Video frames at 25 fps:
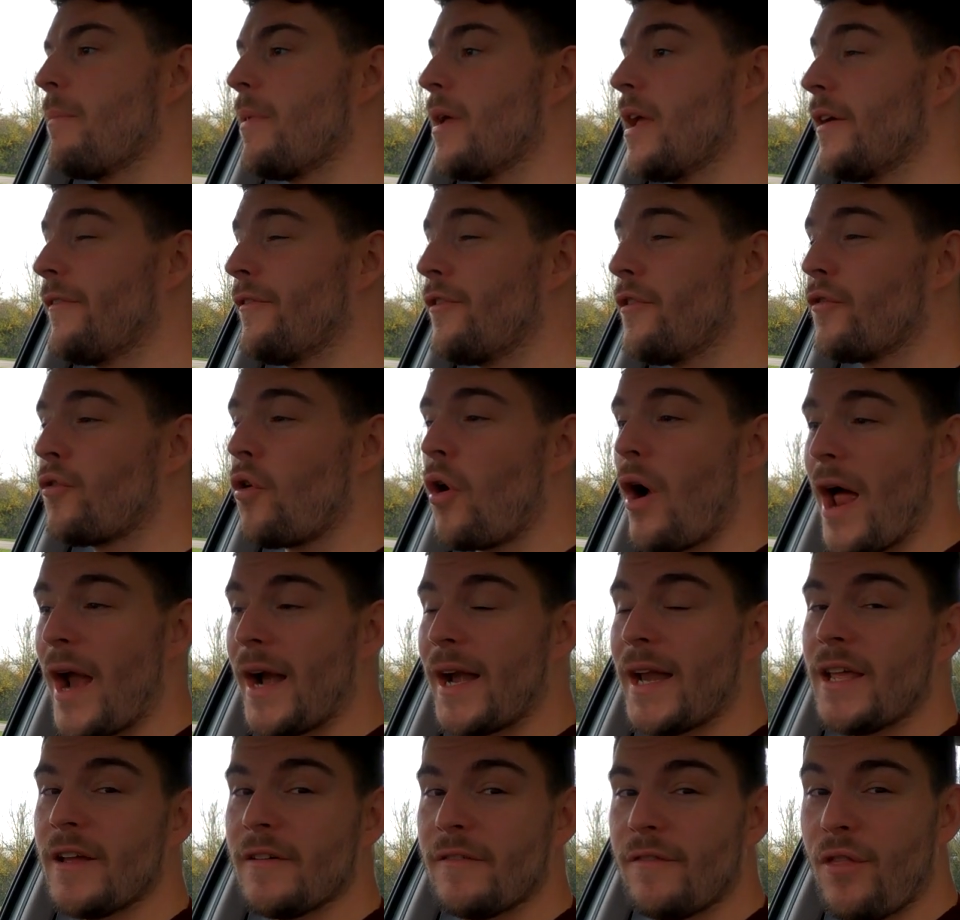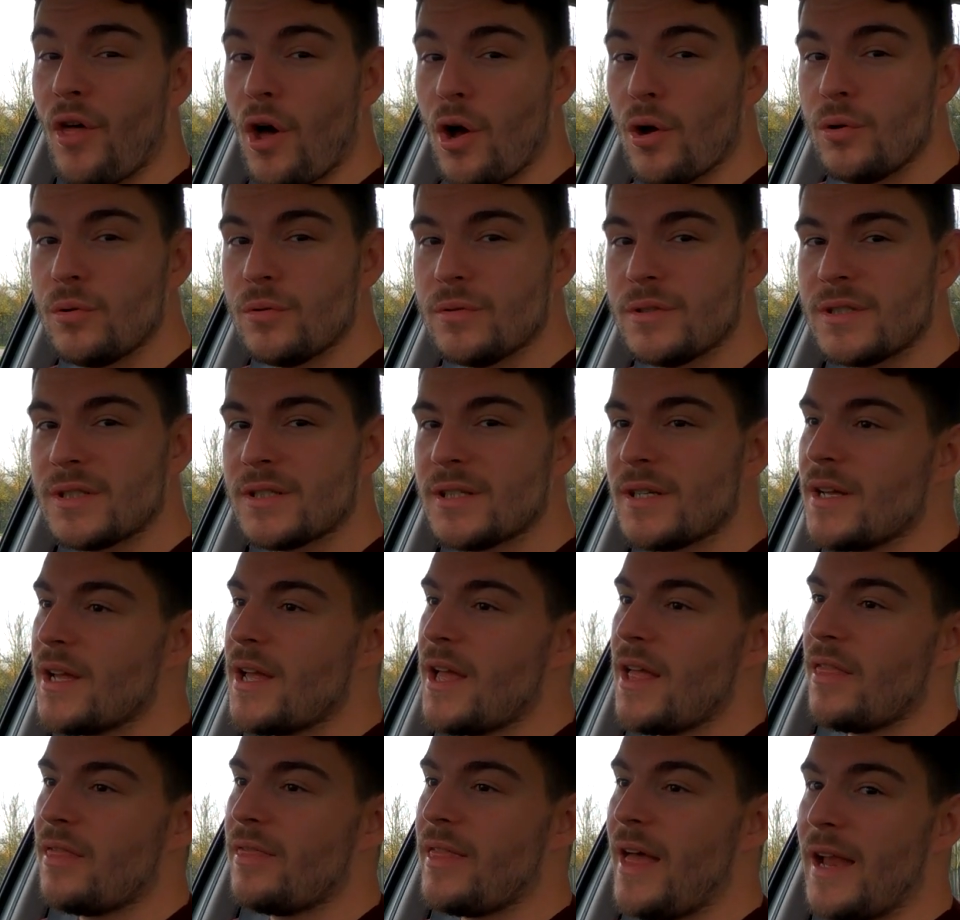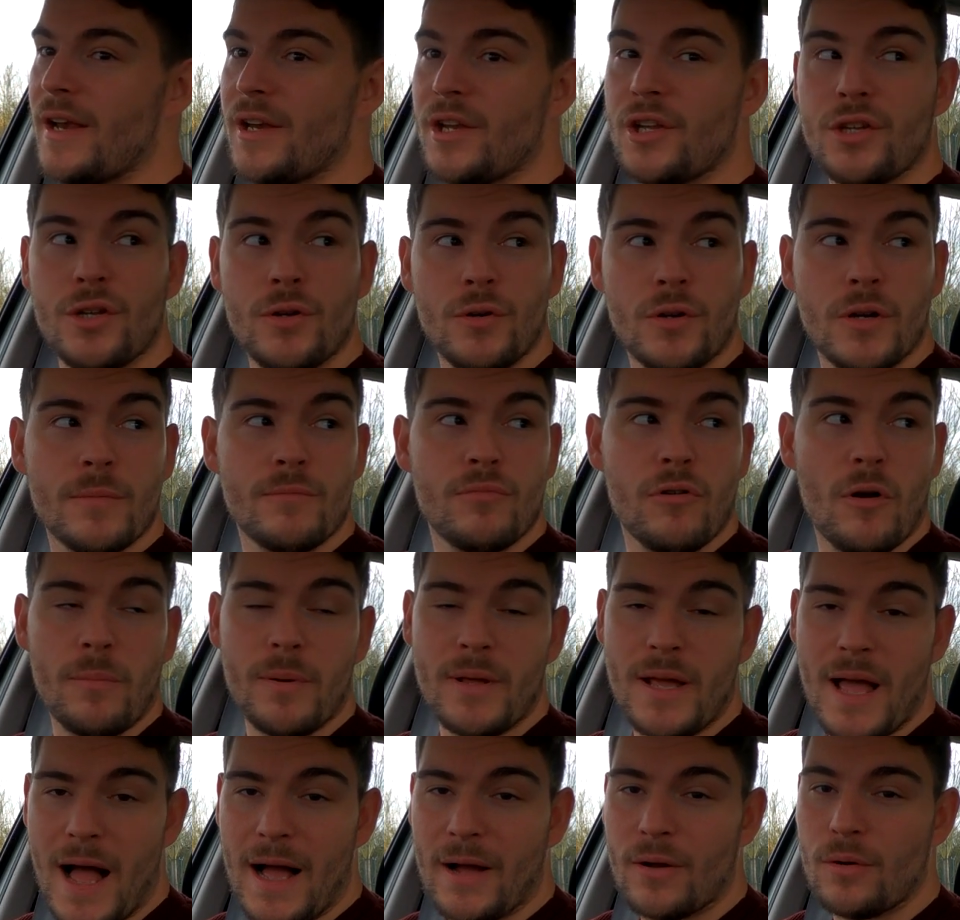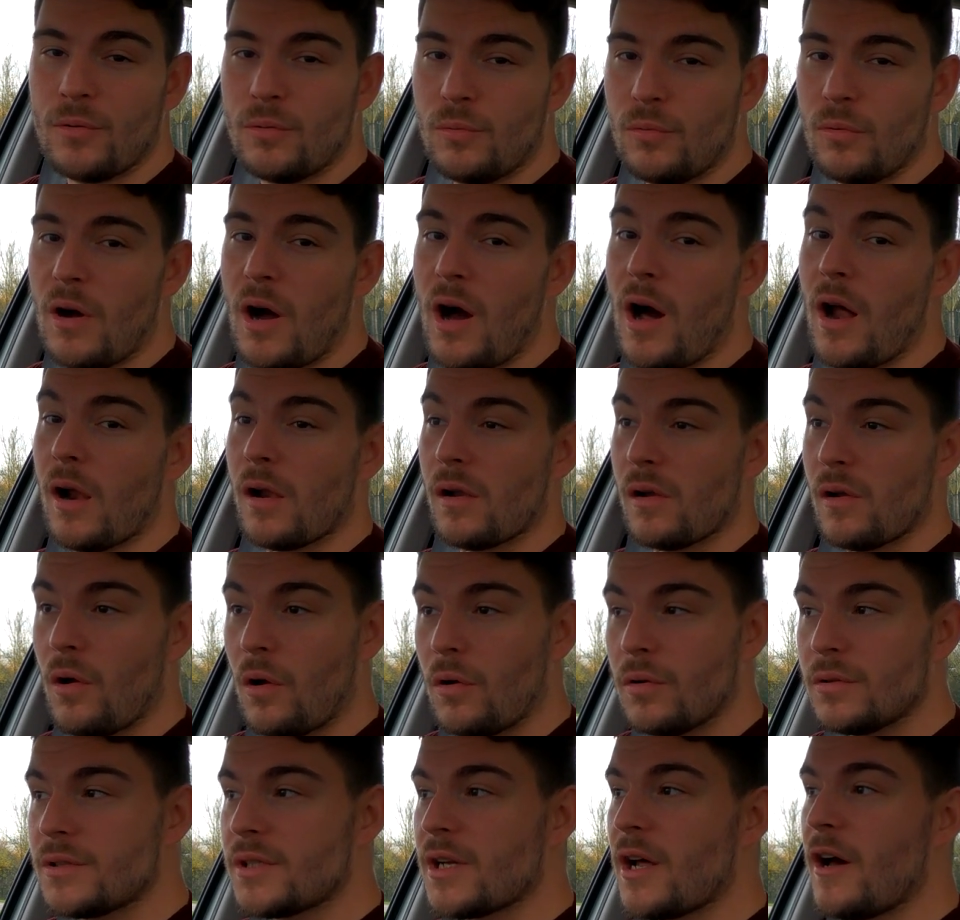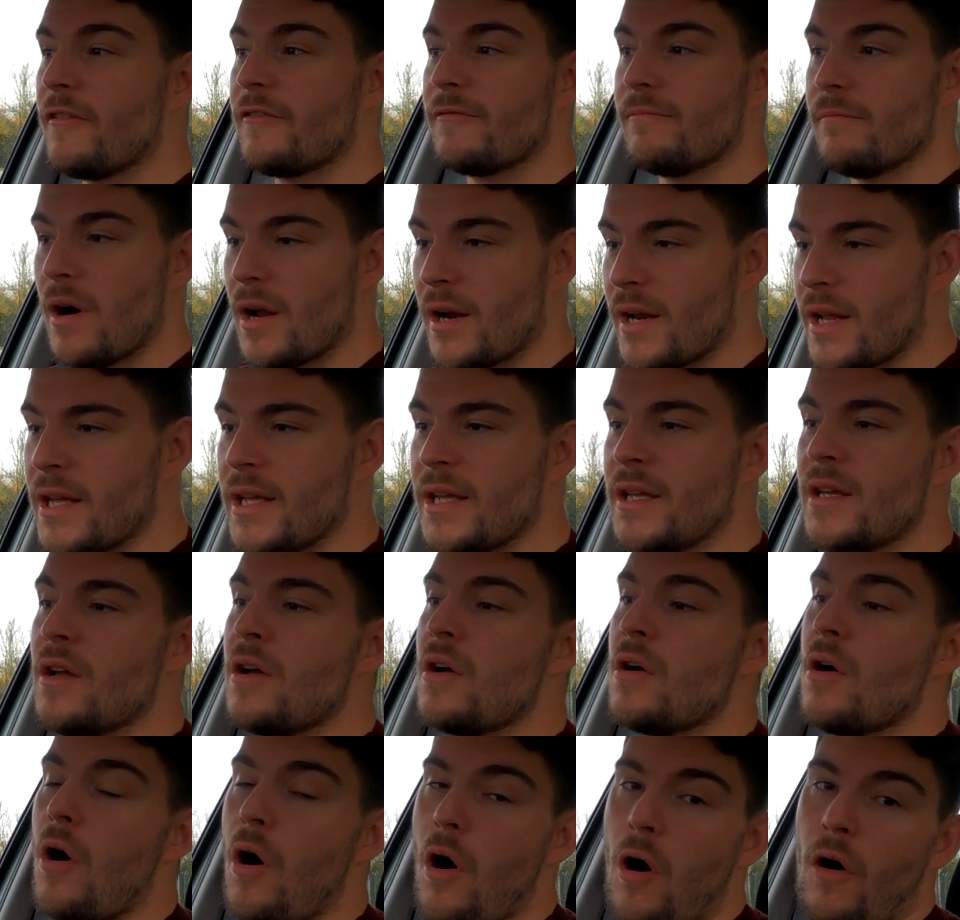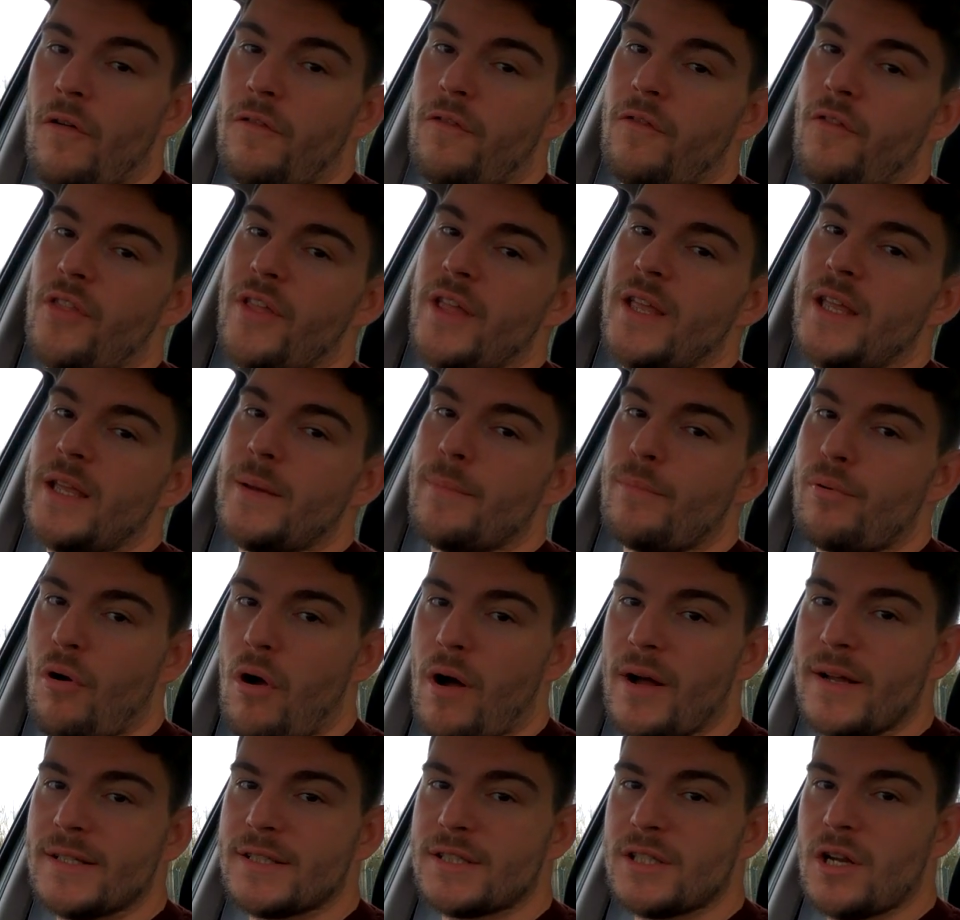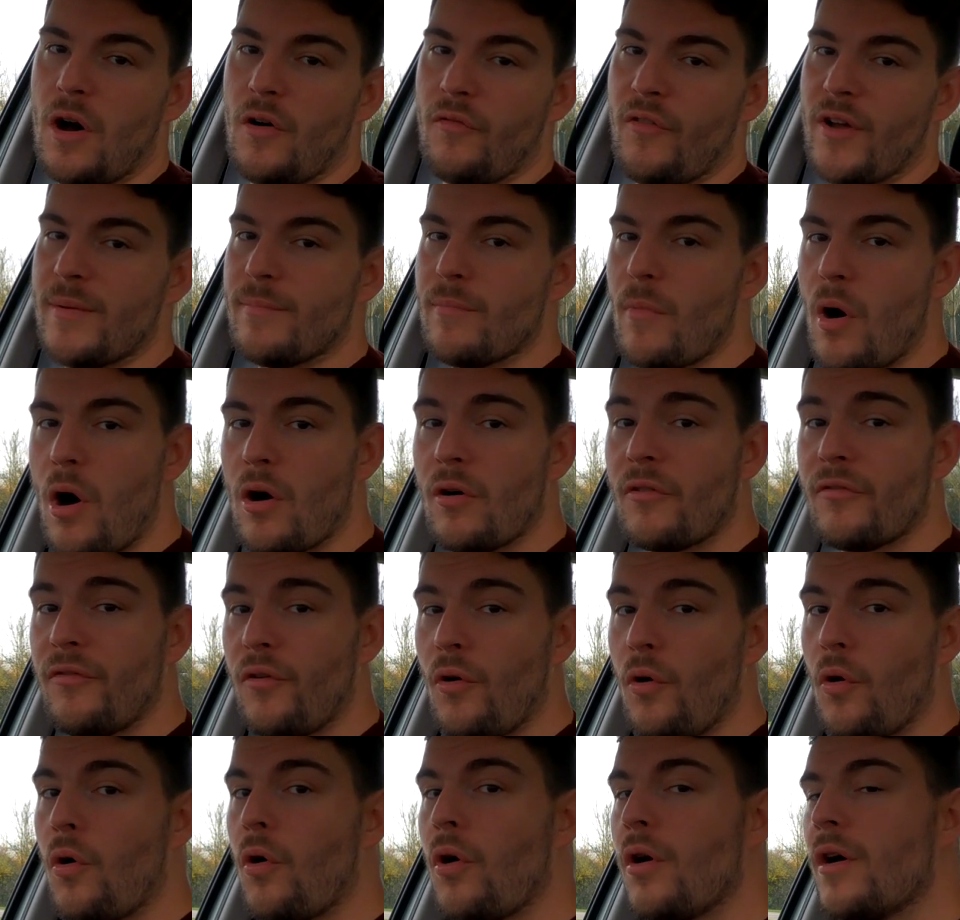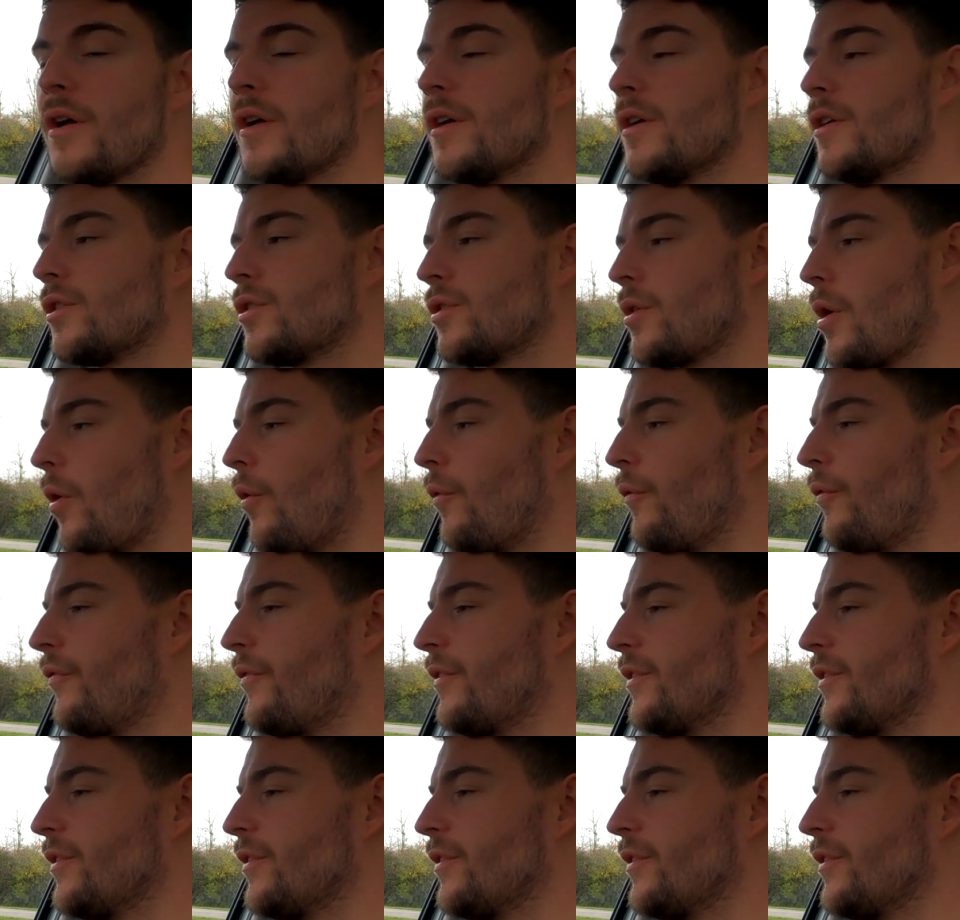If you've got any of those, then you can probably haggle a lot of money off the price of a Mark IV Golf